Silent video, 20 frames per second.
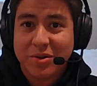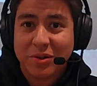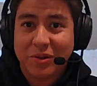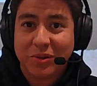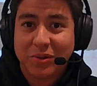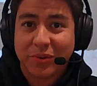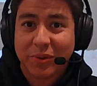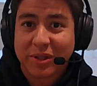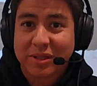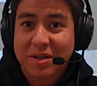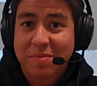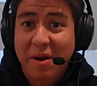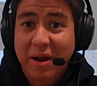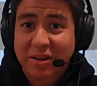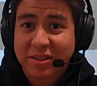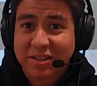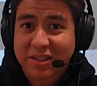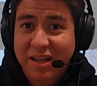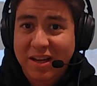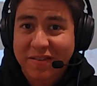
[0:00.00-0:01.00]
who works at
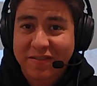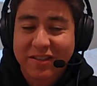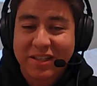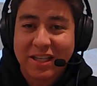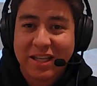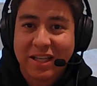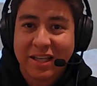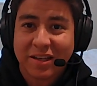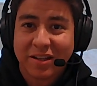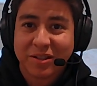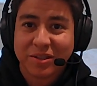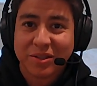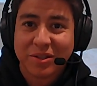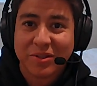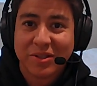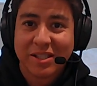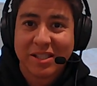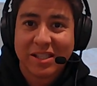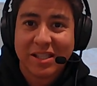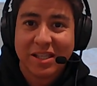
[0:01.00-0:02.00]
Microsoft and
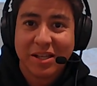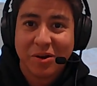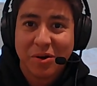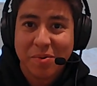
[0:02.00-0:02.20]
also did the